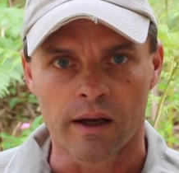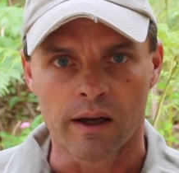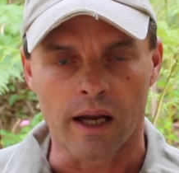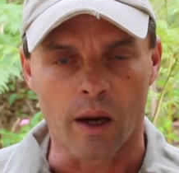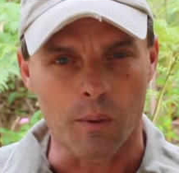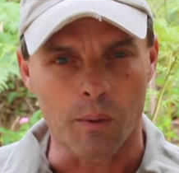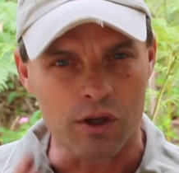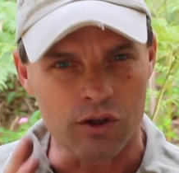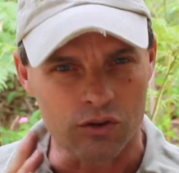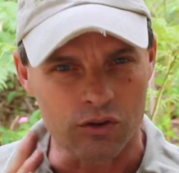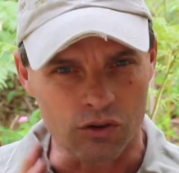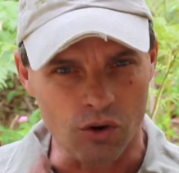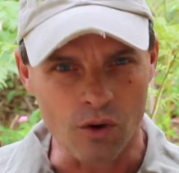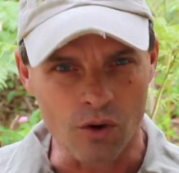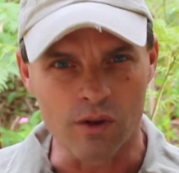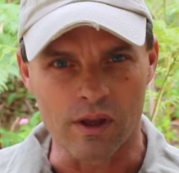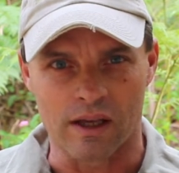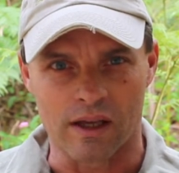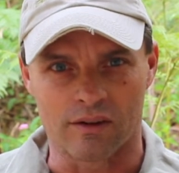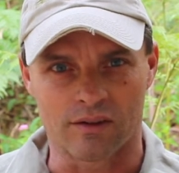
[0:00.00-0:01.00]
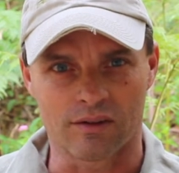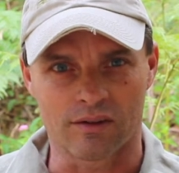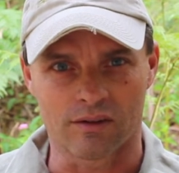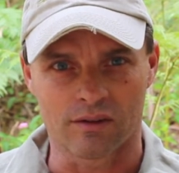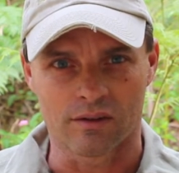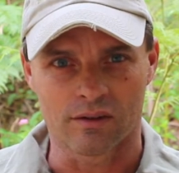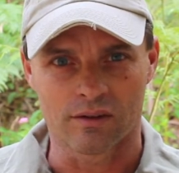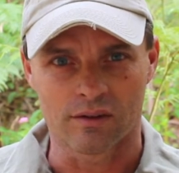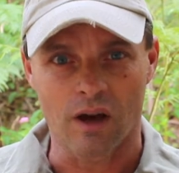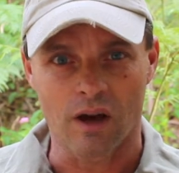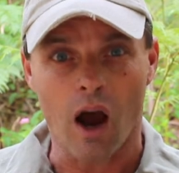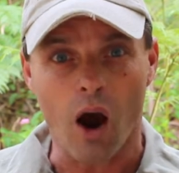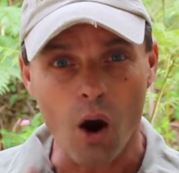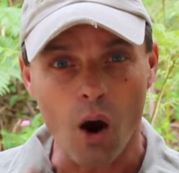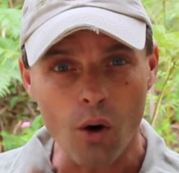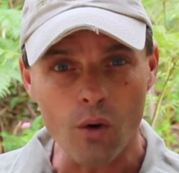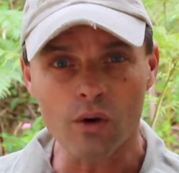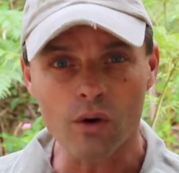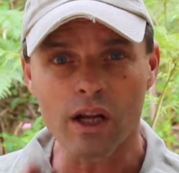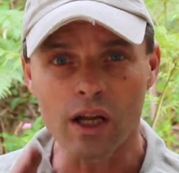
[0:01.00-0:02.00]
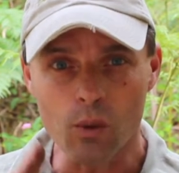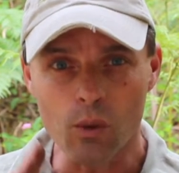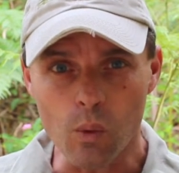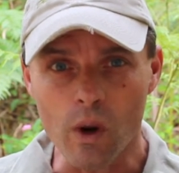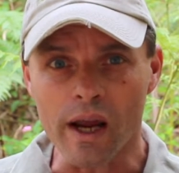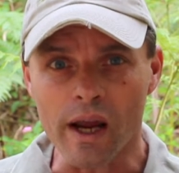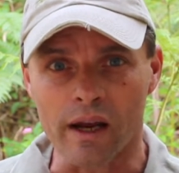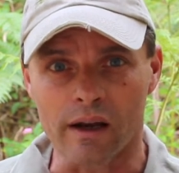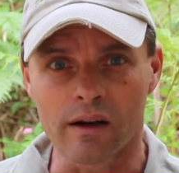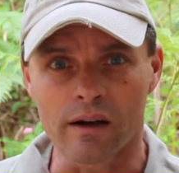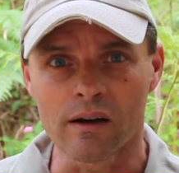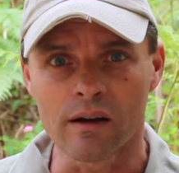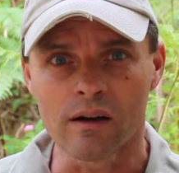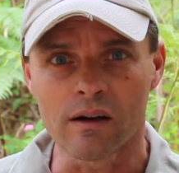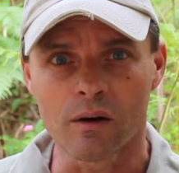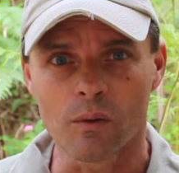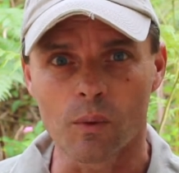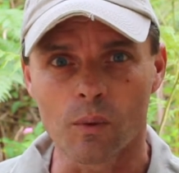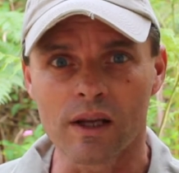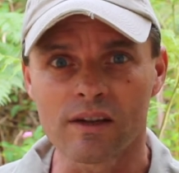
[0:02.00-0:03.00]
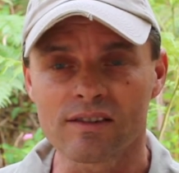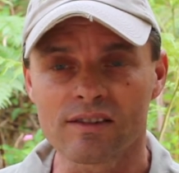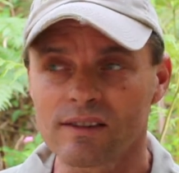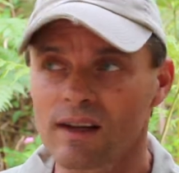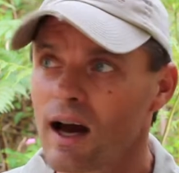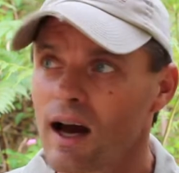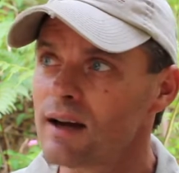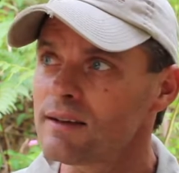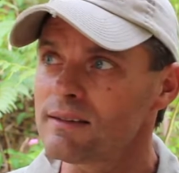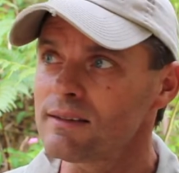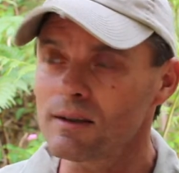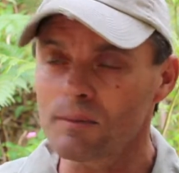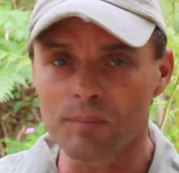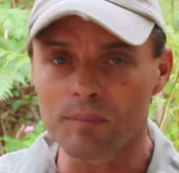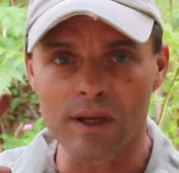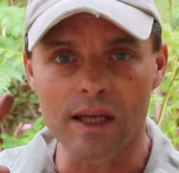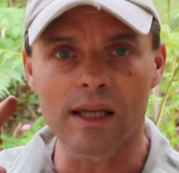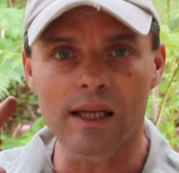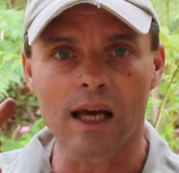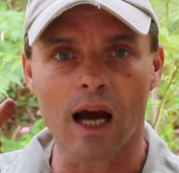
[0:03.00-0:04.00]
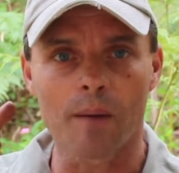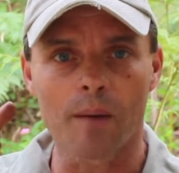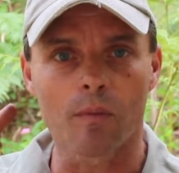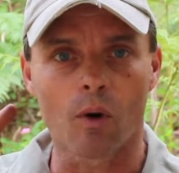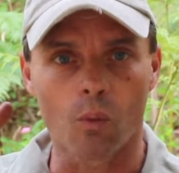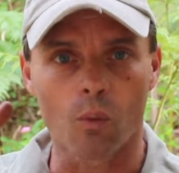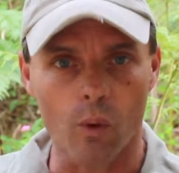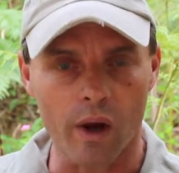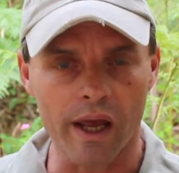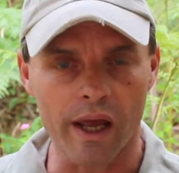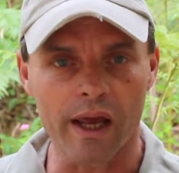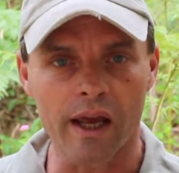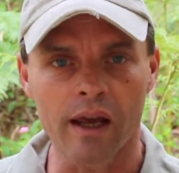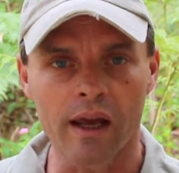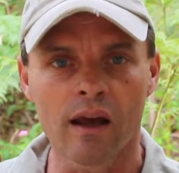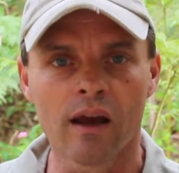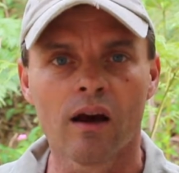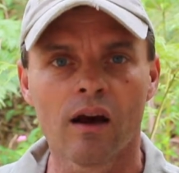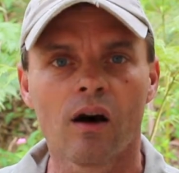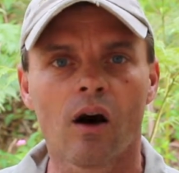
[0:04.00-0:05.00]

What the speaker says: Now, we do this only when we start to become aware